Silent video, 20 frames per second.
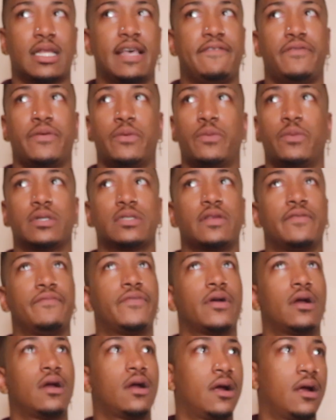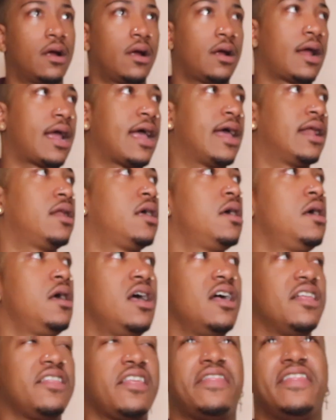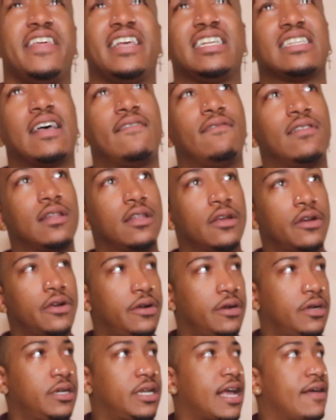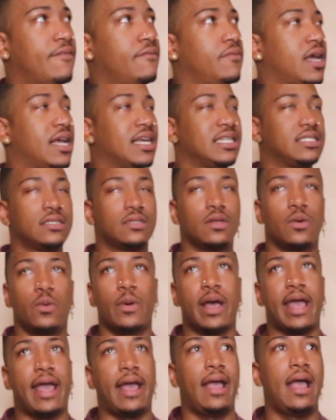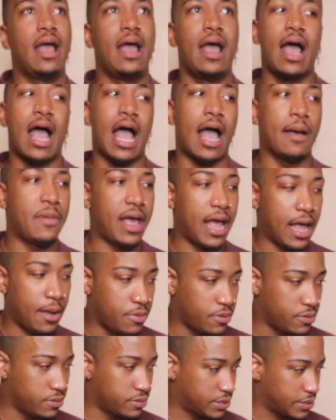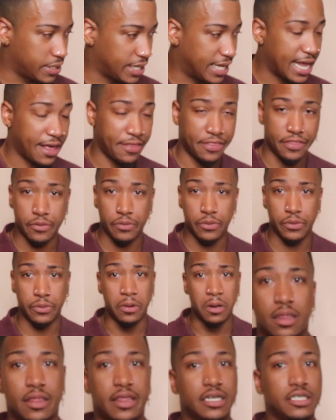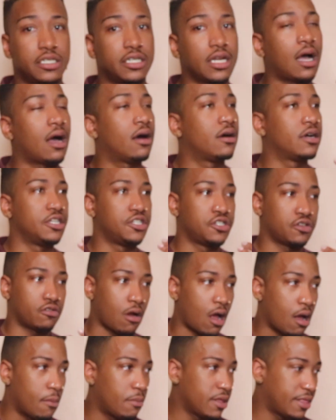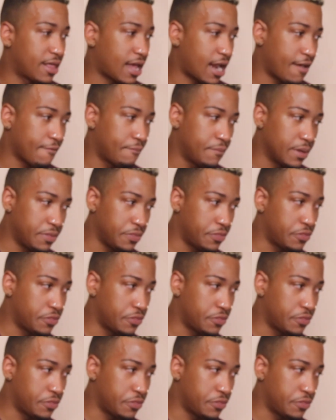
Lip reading: If it wasn't for her and the things I've learned, and it's the way I'm able to get through the childhood trauma that I've been